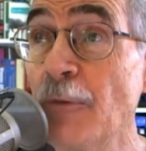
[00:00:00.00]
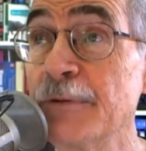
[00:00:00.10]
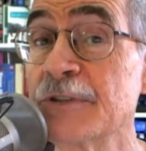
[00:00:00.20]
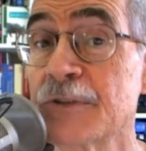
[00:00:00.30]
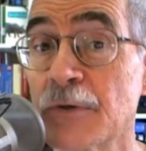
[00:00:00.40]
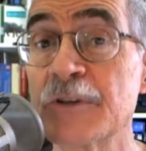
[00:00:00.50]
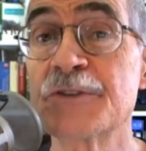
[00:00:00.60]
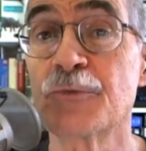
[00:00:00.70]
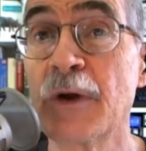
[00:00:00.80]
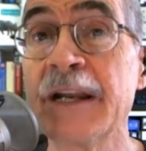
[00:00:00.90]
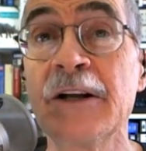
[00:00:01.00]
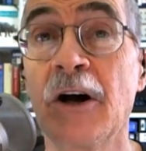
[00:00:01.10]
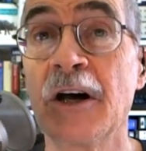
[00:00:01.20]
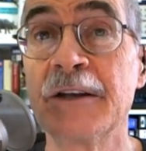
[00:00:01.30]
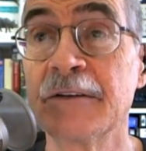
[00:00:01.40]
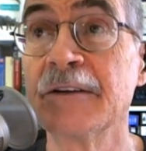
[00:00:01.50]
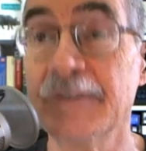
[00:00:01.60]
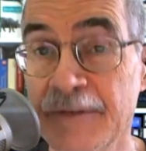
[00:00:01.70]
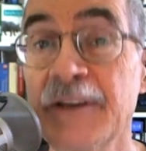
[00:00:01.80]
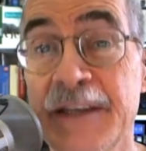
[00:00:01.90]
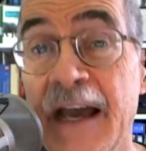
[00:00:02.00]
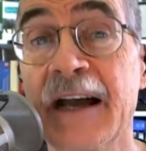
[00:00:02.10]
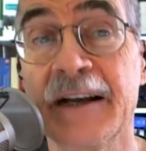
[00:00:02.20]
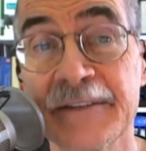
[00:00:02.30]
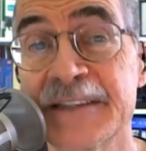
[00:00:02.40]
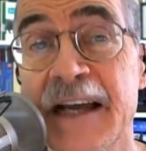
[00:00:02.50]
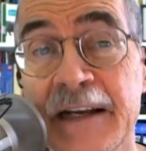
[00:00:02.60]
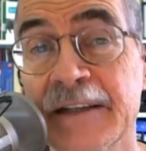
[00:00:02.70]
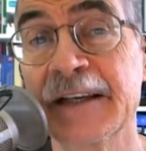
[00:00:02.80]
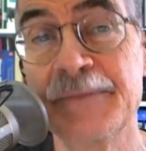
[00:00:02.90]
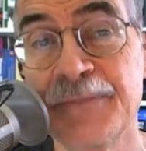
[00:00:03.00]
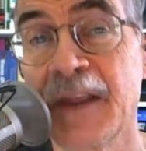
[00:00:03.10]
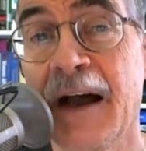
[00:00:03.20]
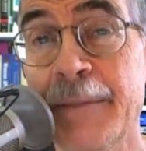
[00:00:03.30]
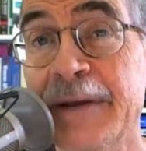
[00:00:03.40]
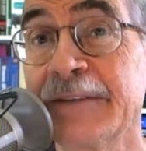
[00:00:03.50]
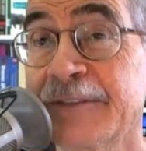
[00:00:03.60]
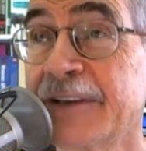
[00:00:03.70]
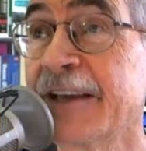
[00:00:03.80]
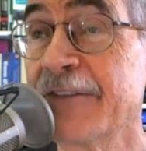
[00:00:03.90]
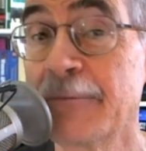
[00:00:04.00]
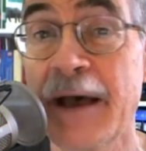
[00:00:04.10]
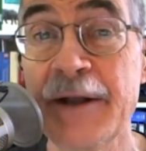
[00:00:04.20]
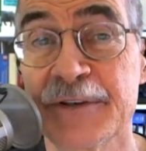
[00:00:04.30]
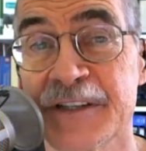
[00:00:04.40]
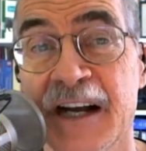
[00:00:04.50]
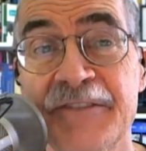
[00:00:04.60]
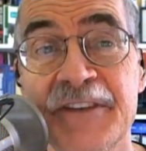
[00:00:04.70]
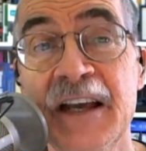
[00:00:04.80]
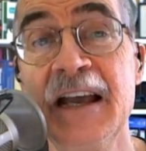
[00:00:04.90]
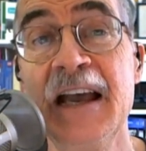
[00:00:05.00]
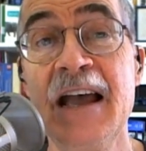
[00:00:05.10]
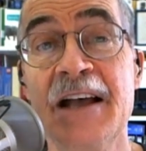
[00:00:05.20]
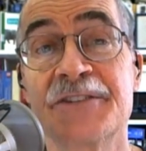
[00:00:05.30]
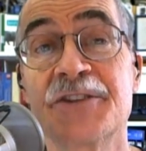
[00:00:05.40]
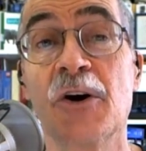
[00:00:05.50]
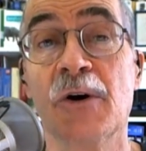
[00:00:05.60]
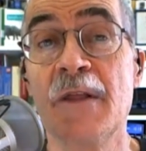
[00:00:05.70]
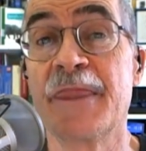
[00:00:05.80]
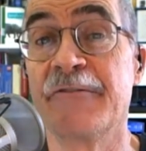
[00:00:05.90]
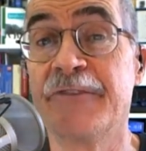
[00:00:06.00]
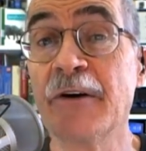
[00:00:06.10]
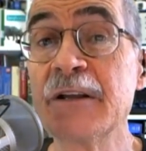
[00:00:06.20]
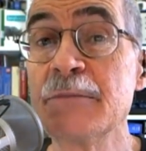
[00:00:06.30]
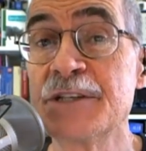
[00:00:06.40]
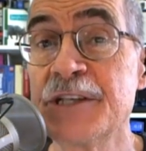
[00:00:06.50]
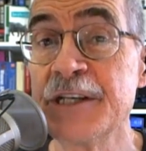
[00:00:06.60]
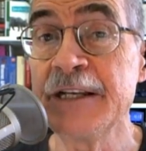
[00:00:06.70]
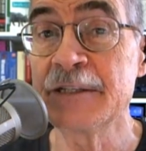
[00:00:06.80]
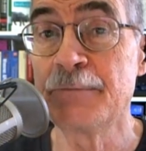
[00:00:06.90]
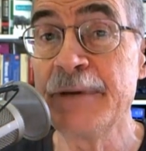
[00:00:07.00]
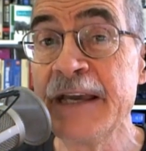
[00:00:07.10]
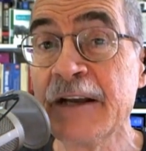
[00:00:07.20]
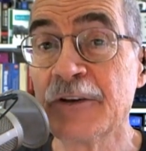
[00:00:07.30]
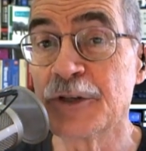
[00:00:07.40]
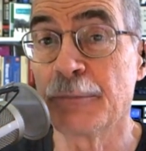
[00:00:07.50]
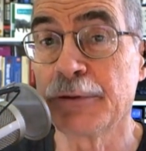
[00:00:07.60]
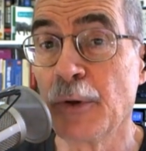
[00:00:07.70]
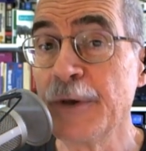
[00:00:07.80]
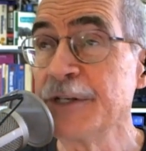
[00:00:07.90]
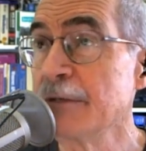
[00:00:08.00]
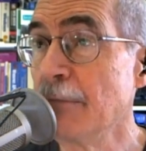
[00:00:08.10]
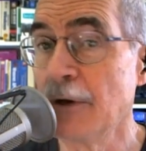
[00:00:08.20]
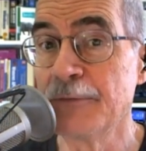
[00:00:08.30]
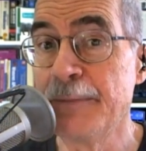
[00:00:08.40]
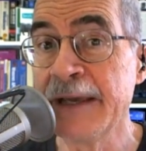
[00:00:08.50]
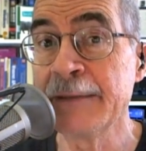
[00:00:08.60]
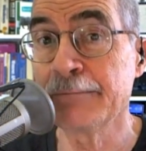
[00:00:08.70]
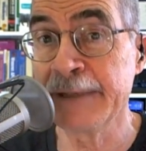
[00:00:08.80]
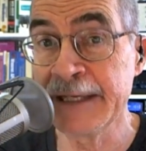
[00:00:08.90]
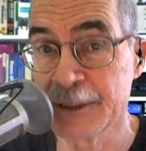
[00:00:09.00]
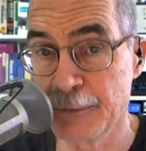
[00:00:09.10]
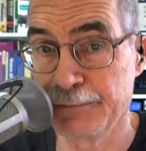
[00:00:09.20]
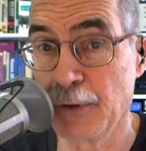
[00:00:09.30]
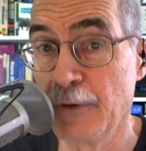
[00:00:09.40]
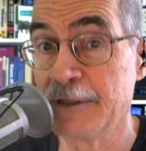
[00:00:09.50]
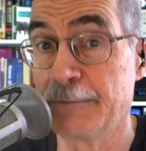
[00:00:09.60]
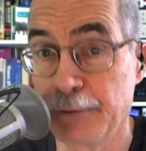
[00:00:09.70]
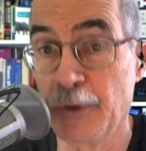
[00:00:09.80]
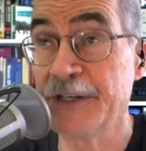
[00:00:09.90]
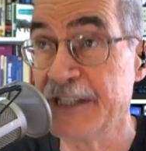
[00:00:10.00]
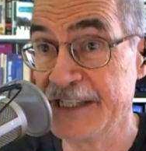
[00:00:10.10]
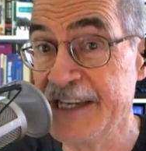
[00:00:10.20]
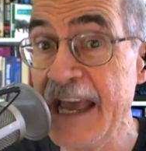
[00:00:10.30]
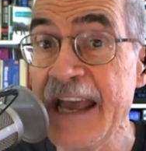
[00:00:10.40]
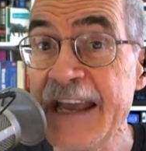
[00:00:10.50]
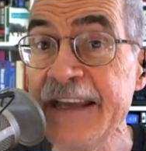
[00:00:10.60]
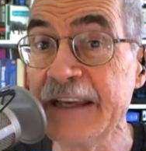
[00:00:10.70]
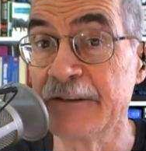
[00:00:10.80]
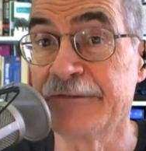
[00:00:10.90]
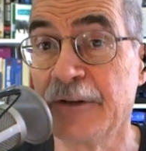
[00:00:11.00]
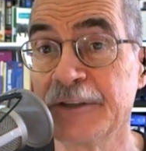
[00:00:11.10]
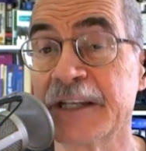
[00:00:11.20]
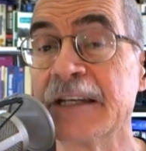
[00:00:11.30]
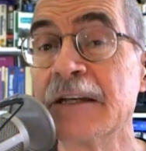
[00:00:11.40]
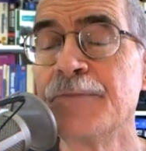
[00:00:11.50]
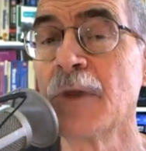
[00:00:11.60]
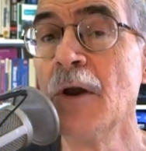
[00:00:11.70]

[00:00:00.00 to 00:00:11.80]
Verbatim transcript: open source running Windows. On. Yeah, exactly. I mean, given Microsoft. So the voting machines being deployed today in Fulton